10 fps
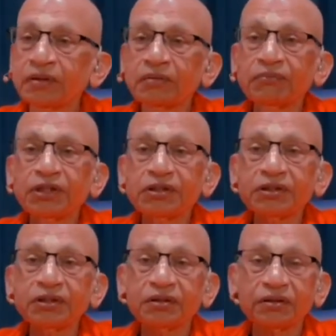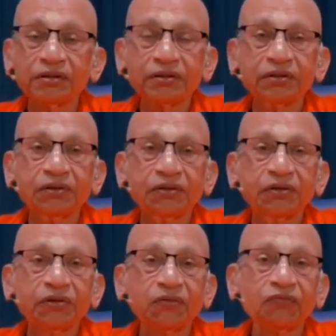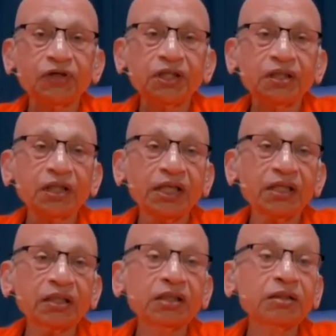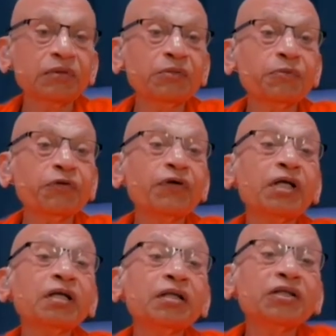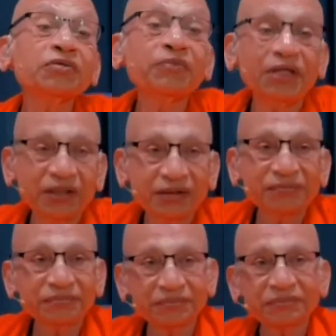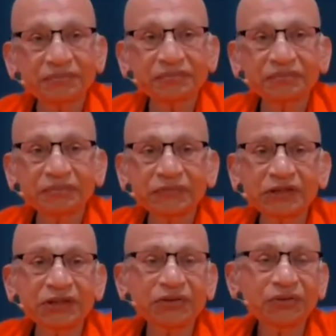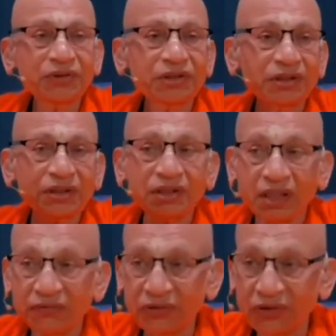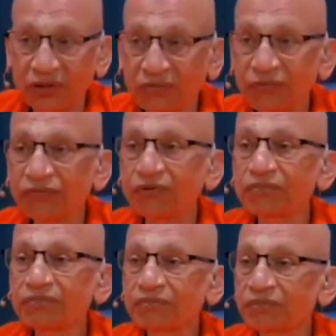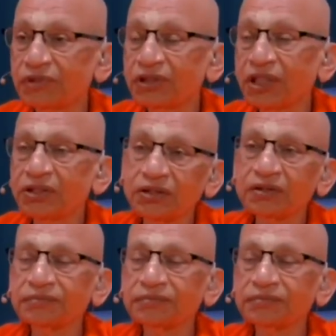But still, what he liked ultimately prevailed in his mind. And so he says, I will not perform this action.